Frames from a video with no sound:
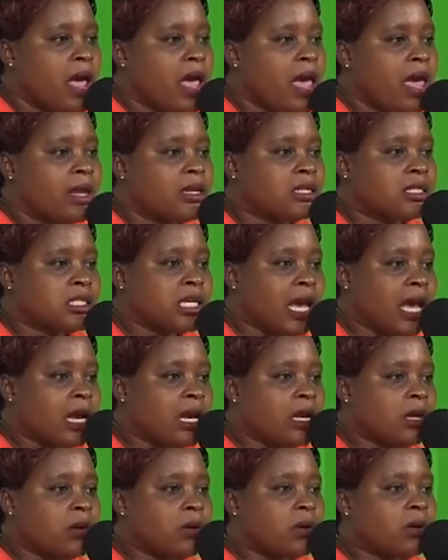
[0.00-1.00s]
and tell
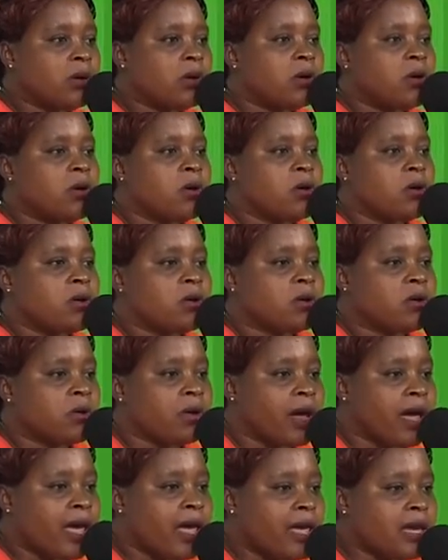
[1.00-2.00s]
you
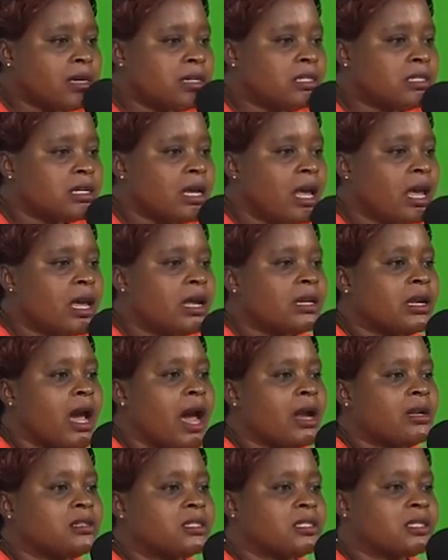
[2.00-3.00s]
great and
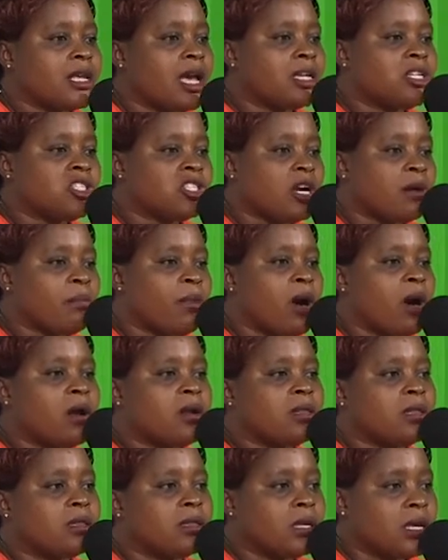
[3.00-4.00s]

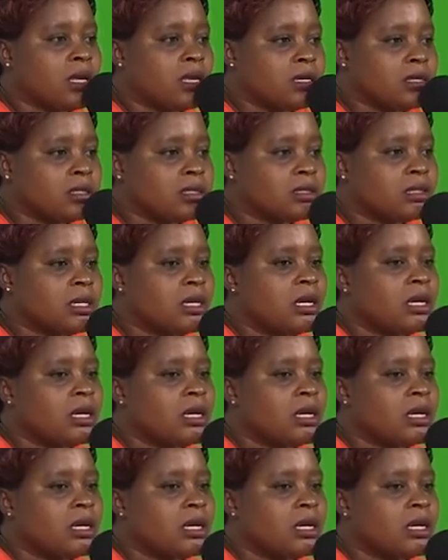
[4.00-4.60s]
unsearchable things